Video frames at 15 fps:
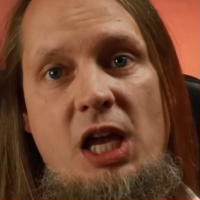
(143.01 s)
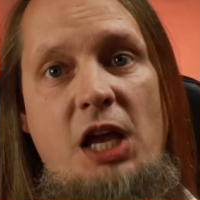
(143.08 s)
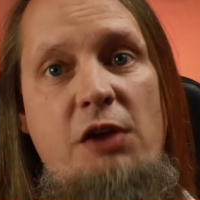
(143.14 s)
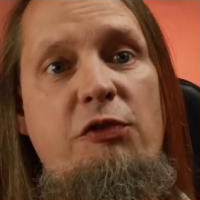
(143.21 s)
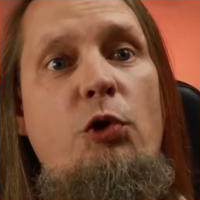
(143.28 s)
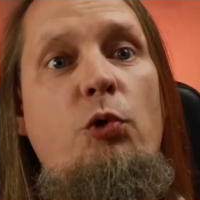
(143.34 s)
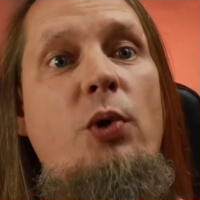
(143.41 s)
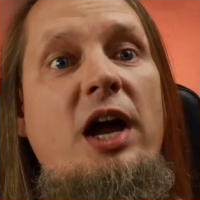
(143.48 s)

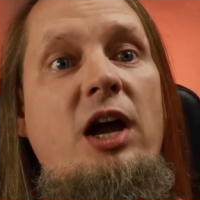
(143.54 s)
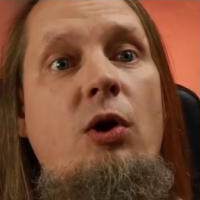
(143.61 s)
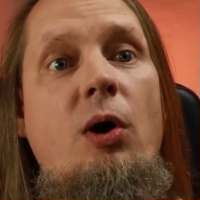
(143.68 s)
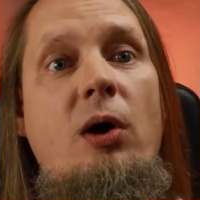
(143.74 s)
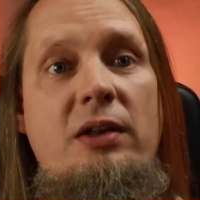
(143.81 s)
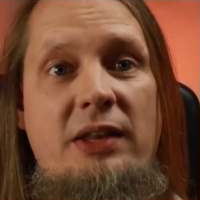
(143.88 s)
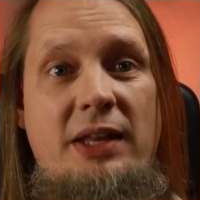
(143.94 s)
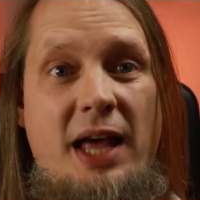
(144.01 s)
If you
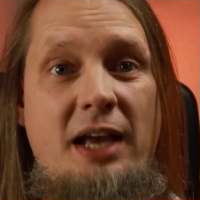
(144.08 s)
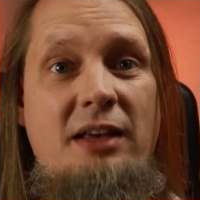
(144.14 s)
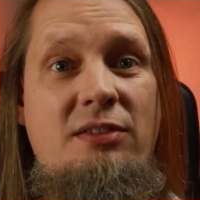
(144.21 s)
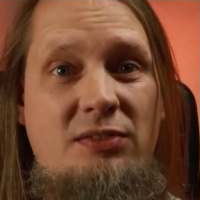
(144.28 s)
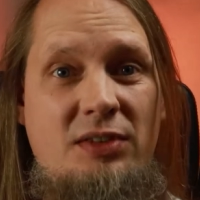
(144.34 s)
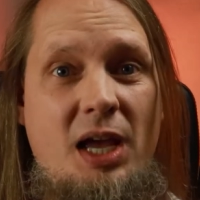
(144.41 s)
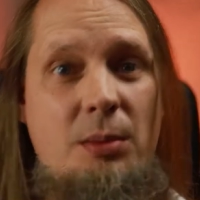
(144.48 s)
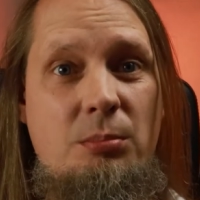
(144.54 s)
record nice
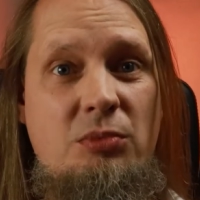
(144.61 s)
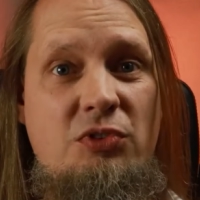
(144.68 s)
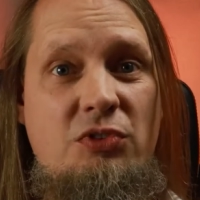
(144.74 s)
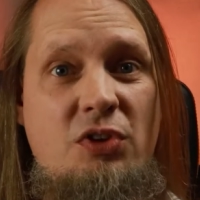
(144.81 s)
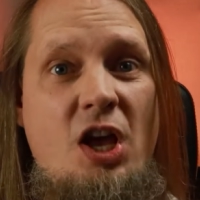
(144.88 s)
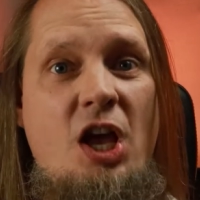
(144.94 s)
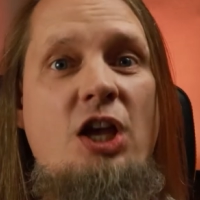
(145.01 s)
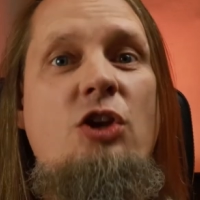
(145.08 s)

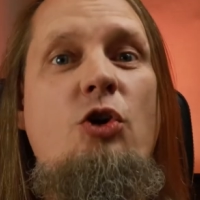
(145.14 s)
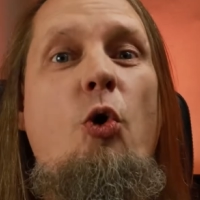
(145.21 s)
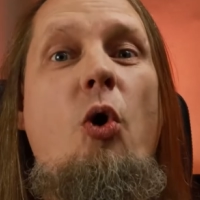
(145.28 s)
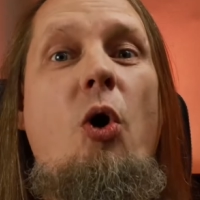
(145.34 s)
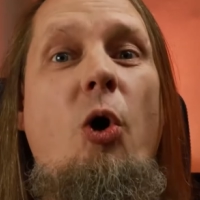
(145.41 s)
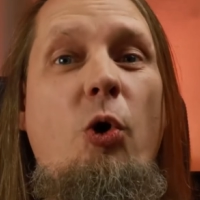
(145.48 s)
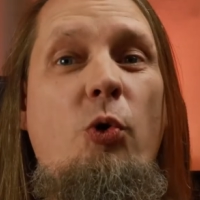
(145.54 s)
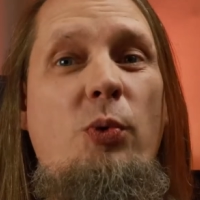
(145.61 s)
stems, you
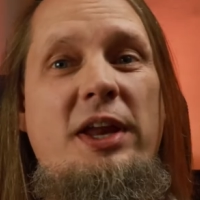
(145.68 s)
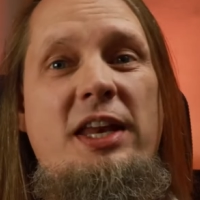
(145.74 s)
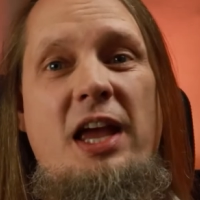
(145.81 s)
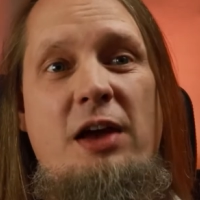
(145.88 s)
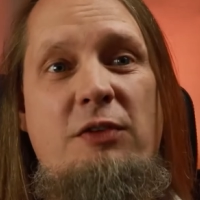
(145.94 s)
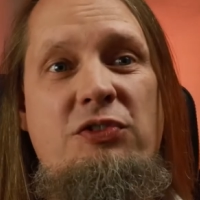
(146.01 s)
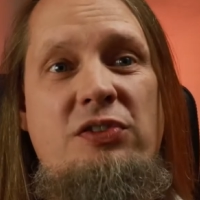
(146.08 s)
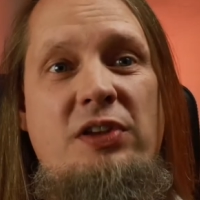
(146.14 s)
already
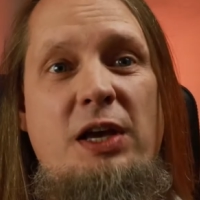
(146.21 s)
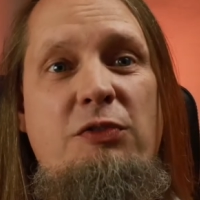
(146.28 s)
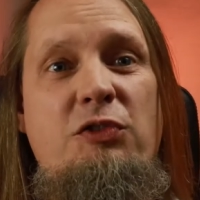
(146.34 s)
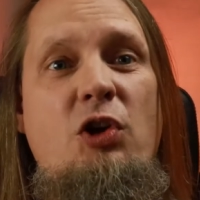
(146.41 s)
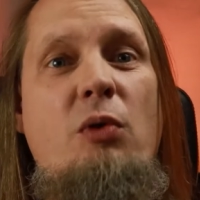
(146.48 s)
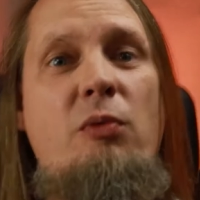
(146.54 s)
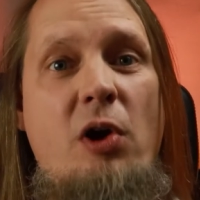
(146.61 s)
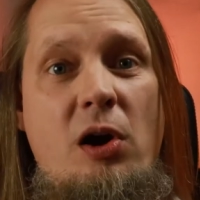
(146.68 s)
have
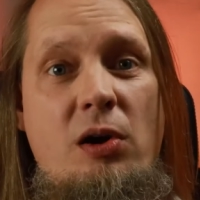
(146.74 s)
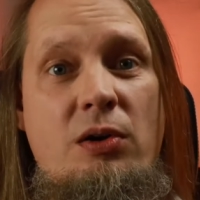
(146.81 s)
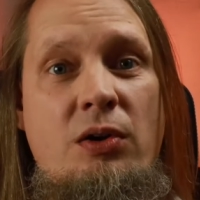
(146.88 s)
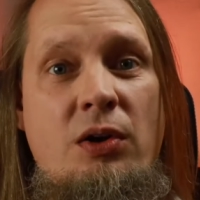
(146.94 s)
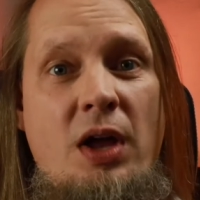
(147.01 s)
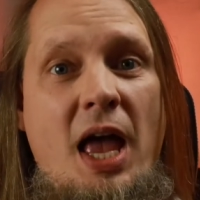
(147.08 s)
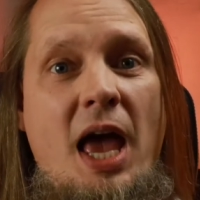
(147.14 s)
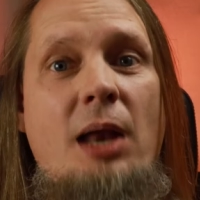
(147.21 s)
saved your
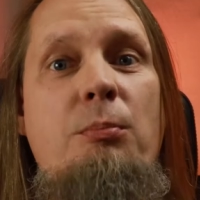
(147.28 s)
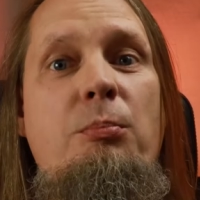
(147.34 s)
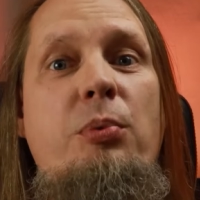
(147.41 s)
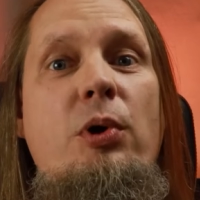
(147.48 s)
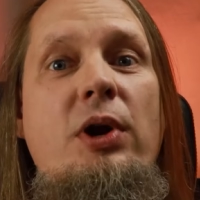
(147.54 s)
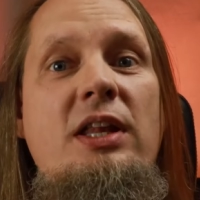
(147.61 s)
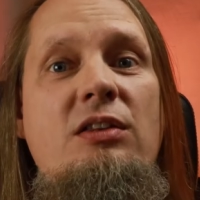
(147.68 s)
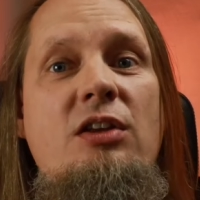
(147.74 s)
work and
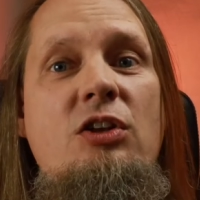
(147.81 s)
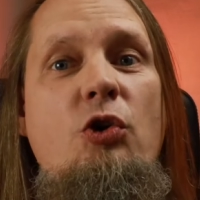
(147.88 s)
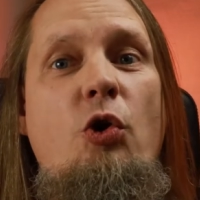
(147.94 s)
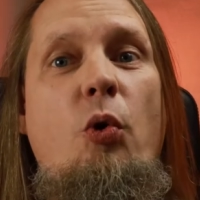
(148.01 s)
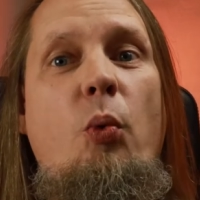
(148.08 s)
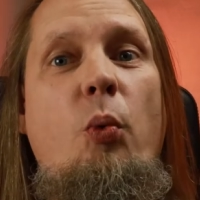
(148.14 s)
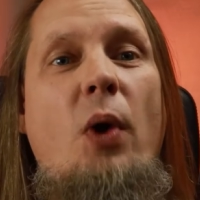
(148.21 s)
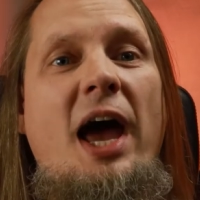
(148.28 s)
printed
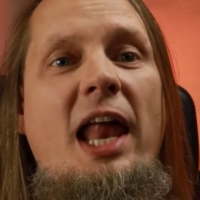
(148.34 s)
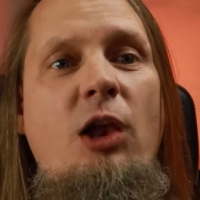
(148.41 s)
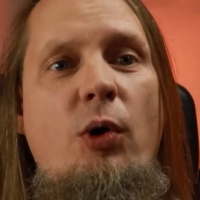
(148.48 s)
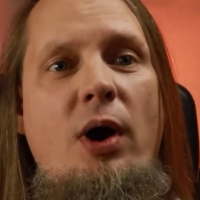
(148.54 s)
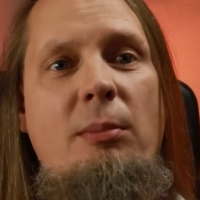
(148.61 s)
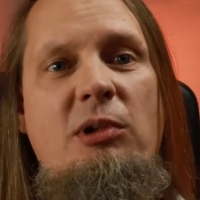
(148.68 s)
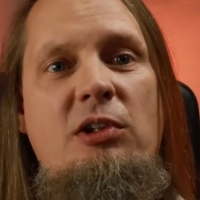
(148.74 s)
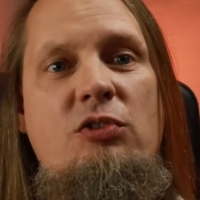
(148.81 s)
your
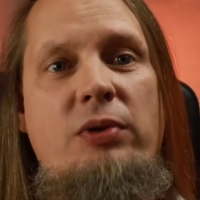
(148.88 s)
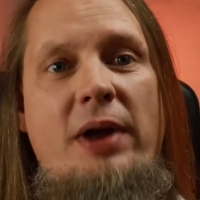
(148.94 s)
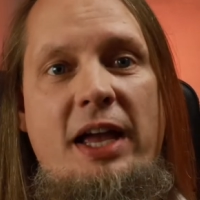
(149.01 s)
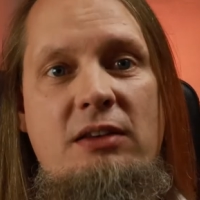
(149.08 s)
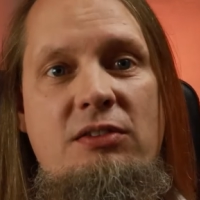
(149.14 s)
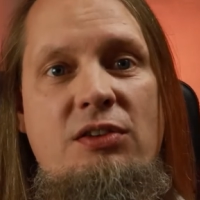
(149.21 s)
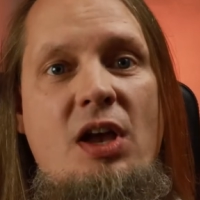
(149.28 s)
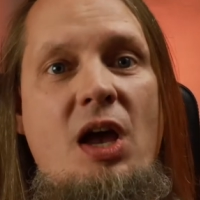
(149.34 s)
valuable
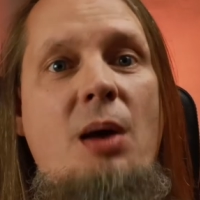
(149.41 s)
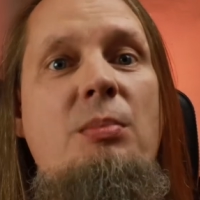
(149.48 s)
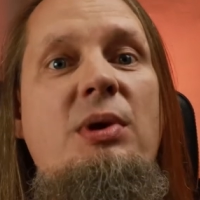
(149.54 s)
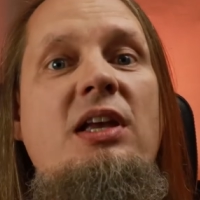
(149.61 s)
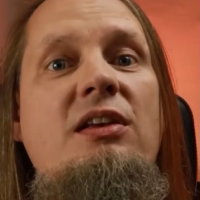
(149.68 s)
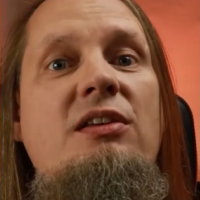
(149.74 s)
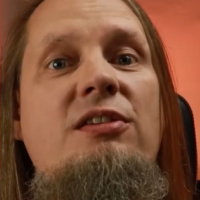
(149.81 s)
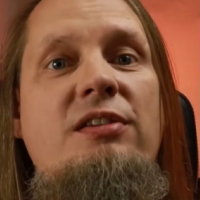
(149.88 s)
tracks,
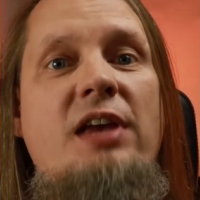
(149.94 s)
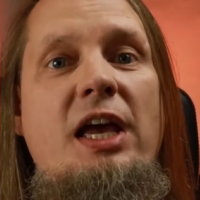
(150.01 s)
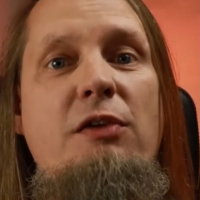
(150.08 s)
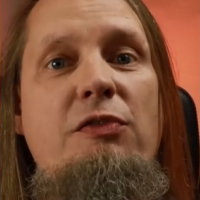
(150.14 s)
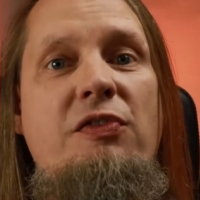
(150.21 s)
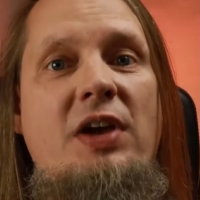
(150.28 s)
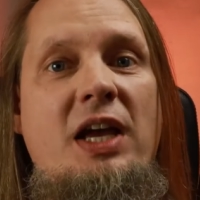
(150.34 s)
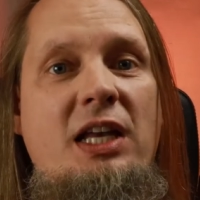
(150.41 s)
being
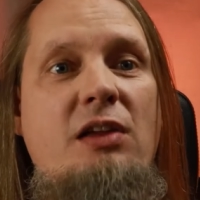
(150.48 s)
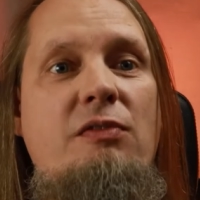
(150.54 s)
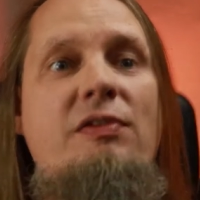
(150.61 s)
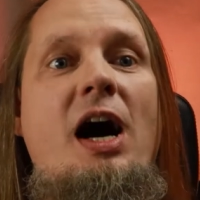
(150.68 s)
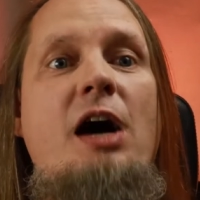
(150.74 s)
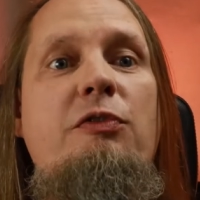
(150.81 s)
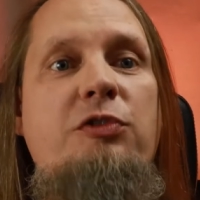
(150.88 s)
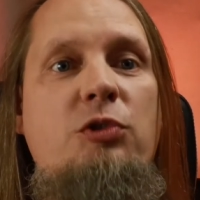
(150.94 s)
safe in the
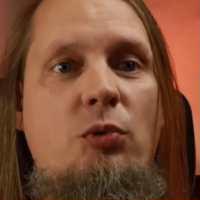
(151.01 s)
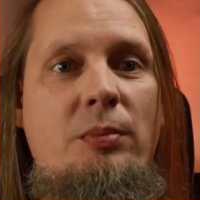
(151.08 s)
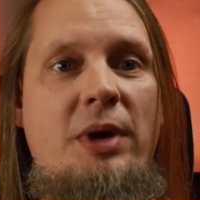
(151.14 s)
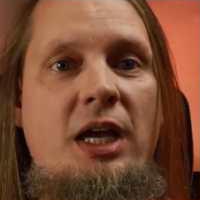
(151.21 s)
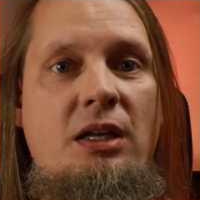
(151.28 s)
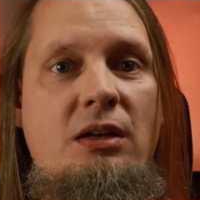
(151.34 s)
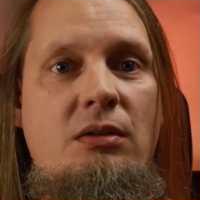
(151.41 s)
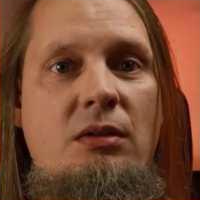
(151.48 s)
WAV
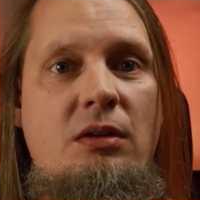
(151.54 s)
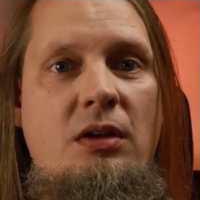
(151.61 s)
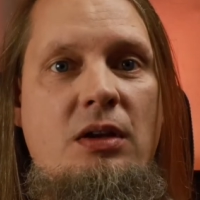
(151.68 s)
domain.